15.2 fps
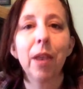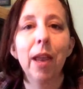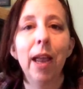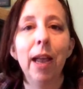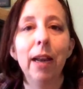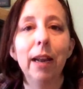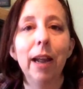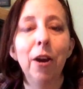
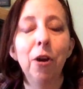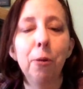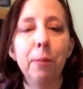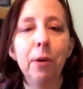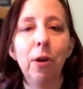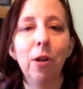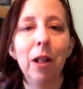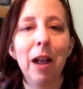And I hope
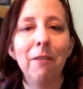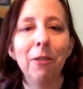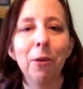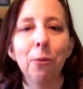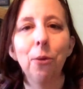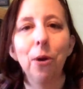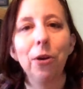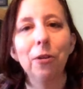you all have a
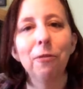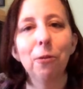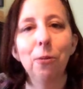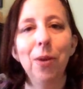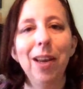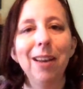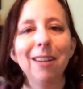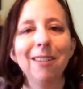wonderful
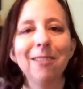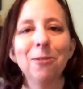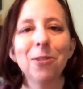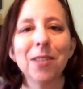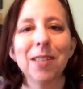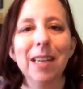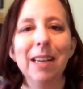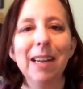week. We'll
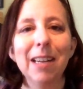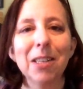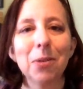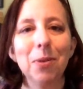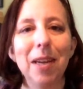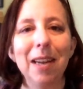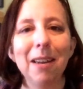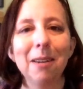see you next
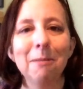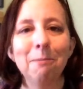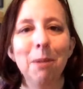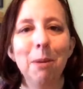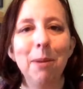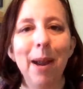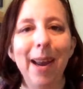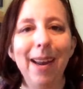week.
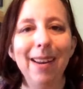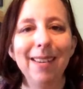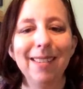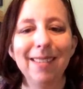Bye-bye.